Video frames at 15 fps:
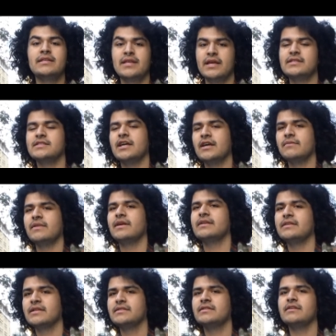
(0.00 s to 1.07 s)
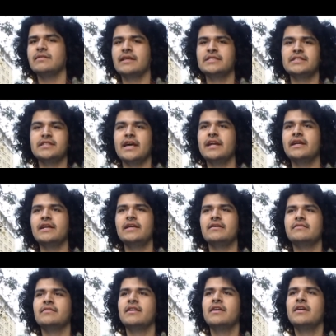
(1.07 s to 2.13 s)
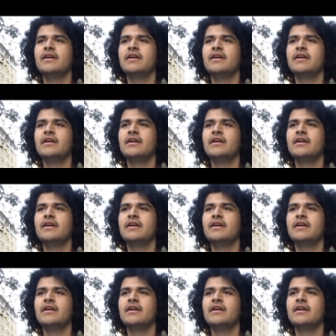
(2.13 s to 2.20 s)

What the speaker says: It takes time, like it takes a long, like just editing